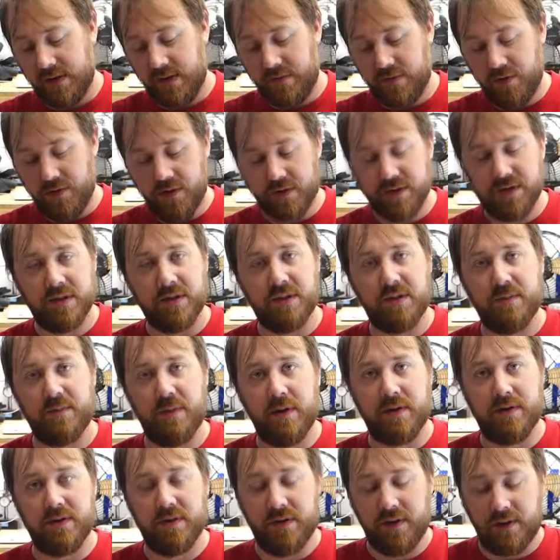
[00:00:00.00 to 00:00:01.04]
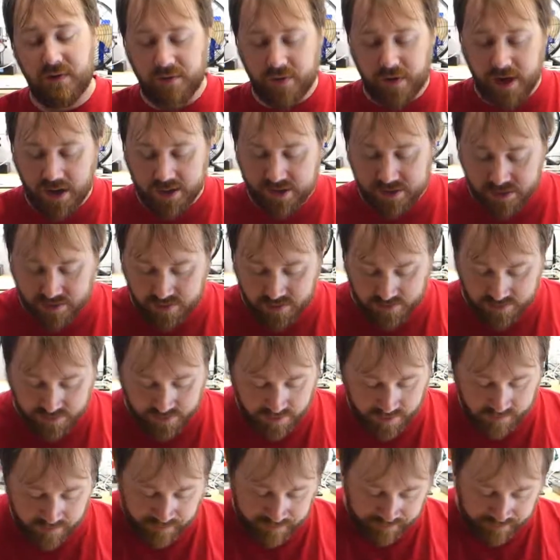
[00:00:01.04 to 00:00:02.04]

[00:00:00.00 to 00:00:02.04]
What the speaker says: If you're using specialty fasteners,